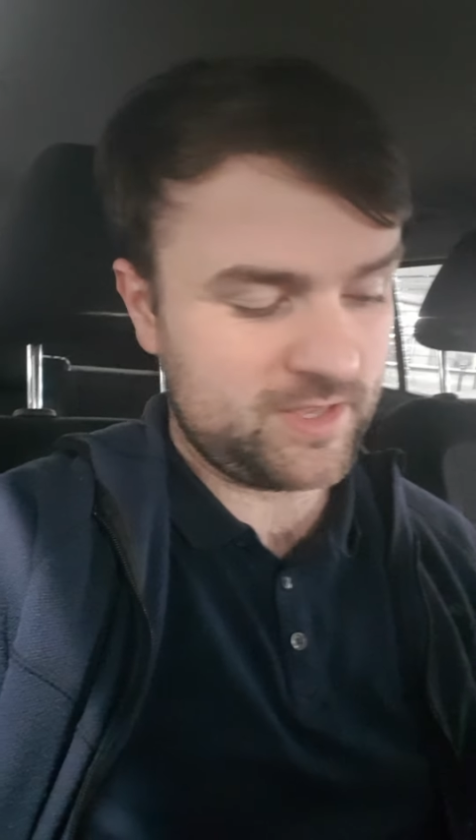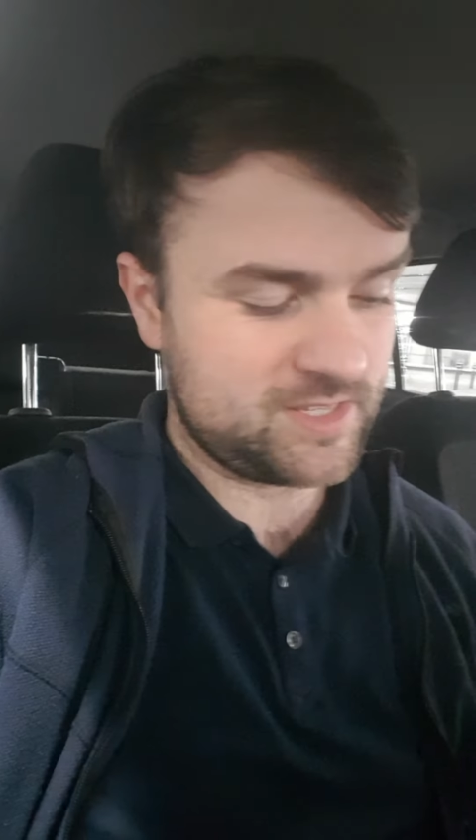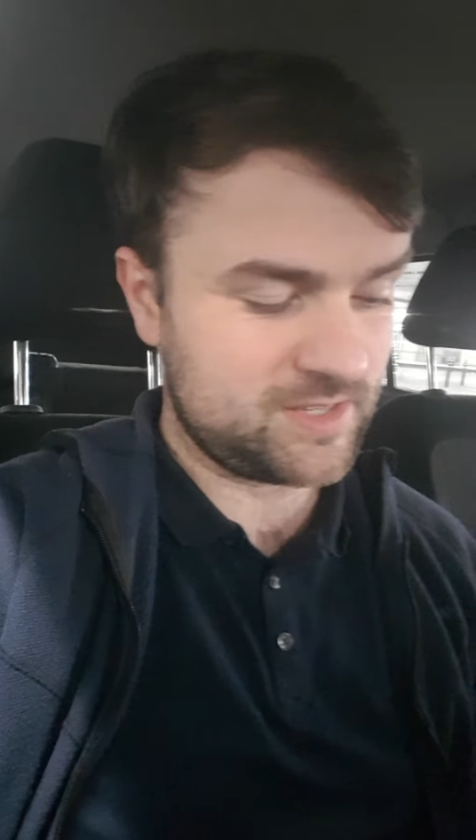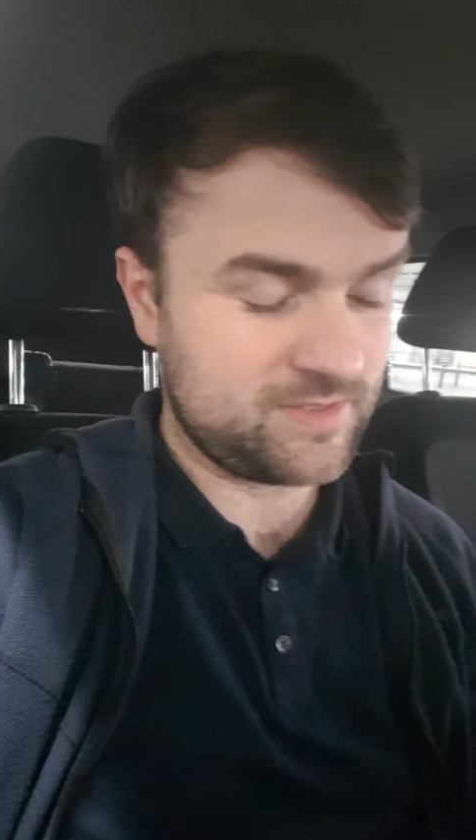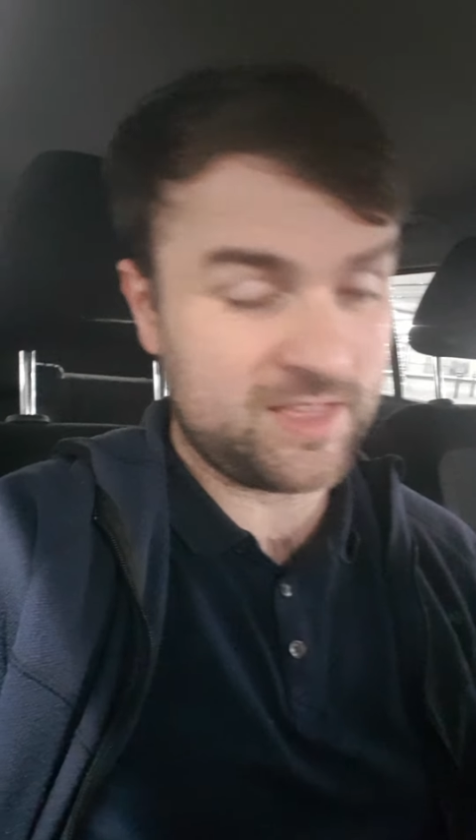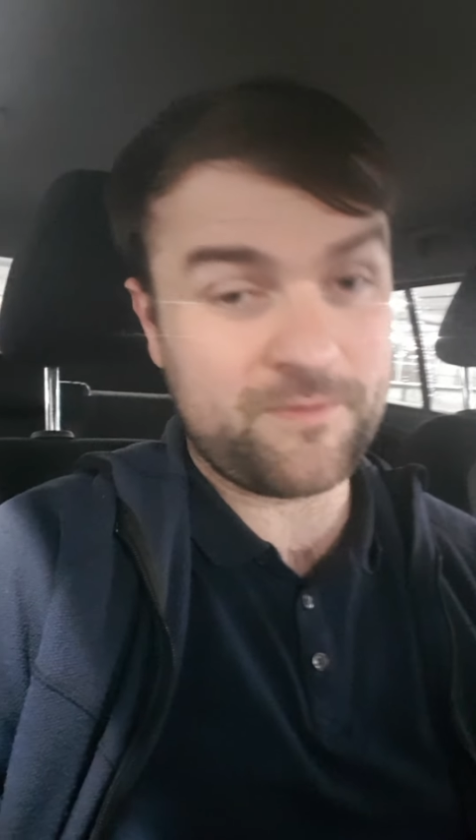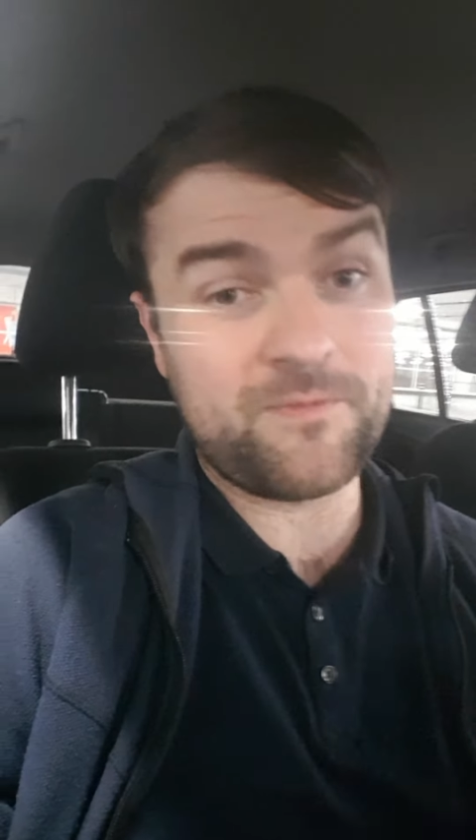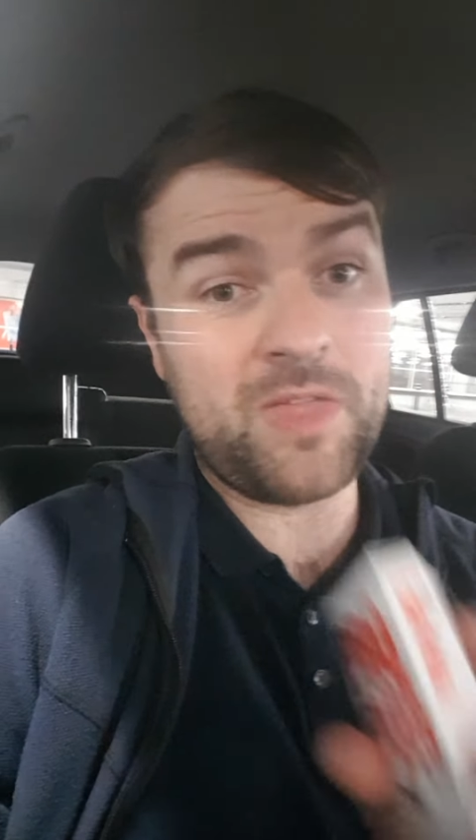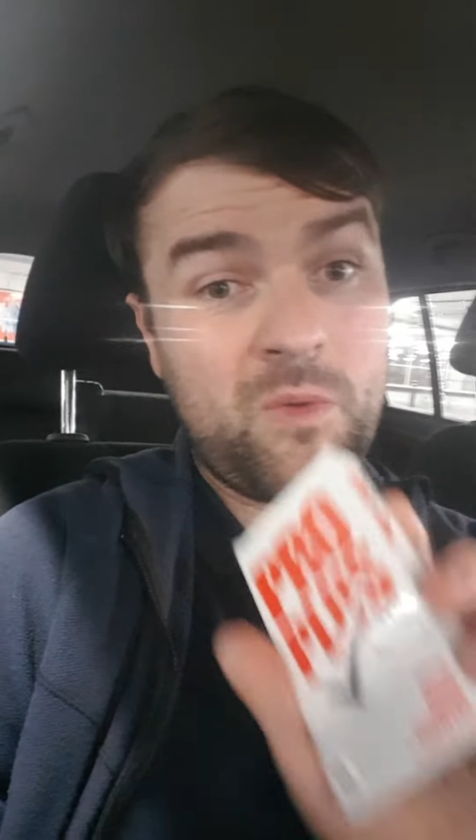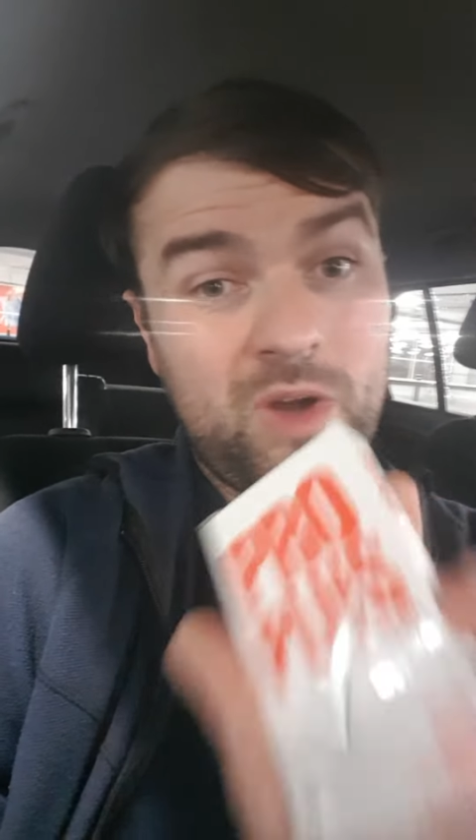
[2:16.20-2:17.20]
it.
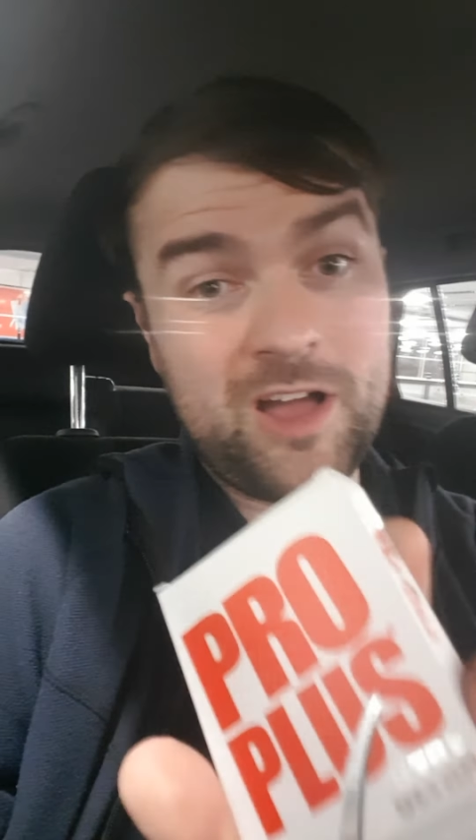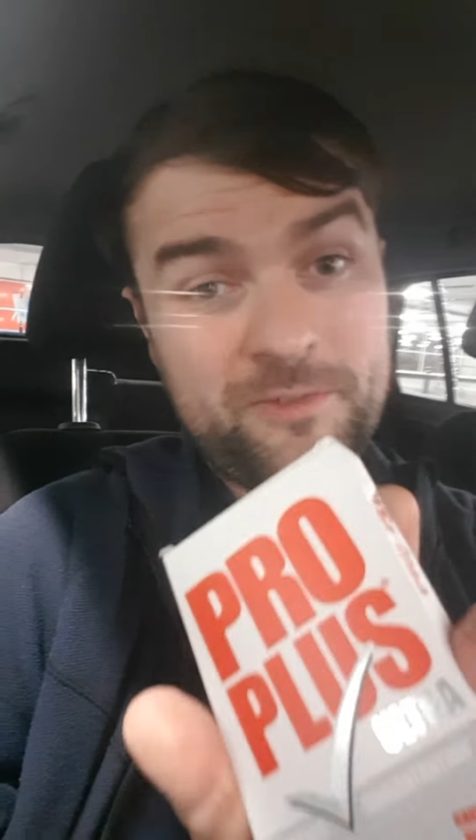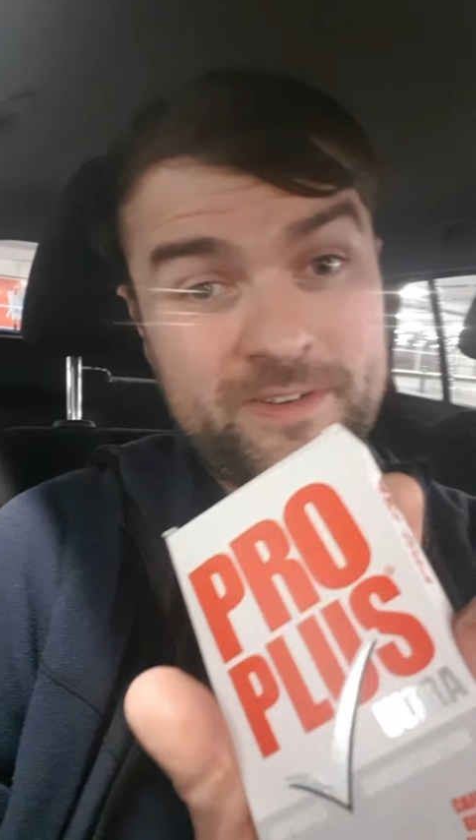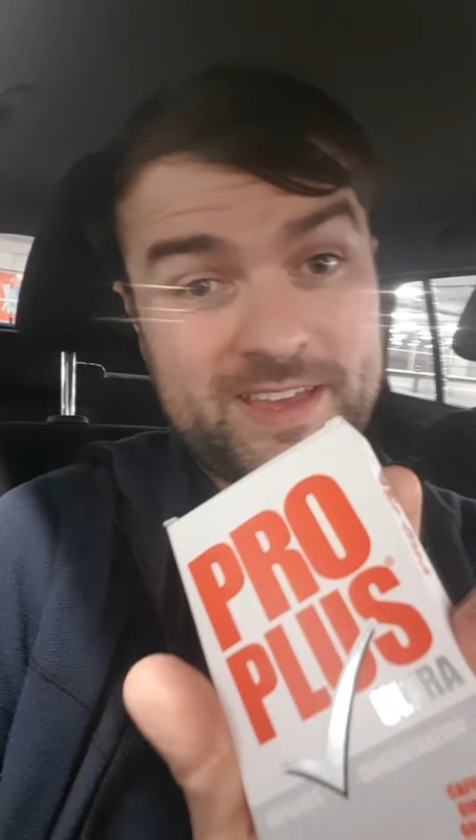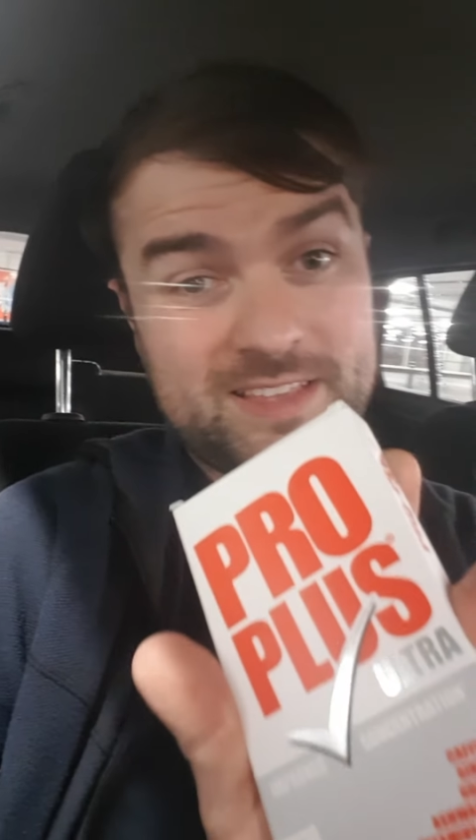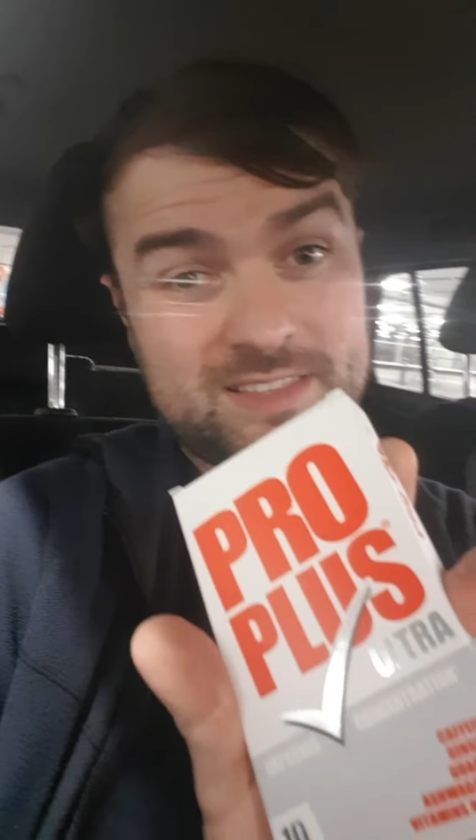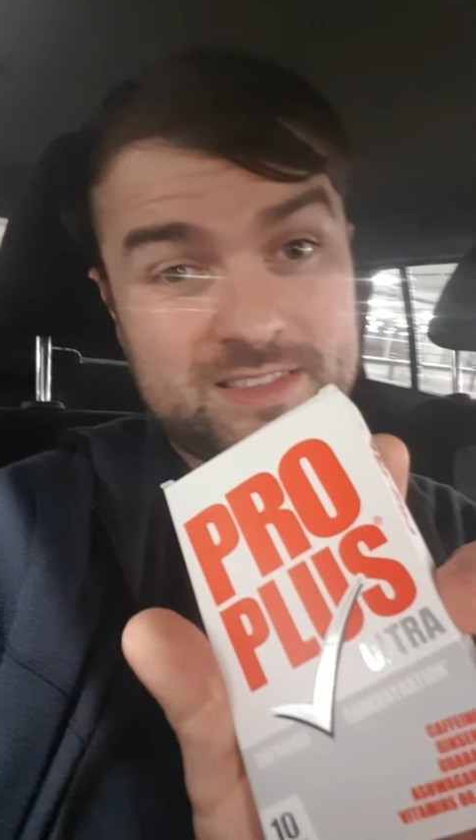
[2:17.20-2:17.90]
They're worth it.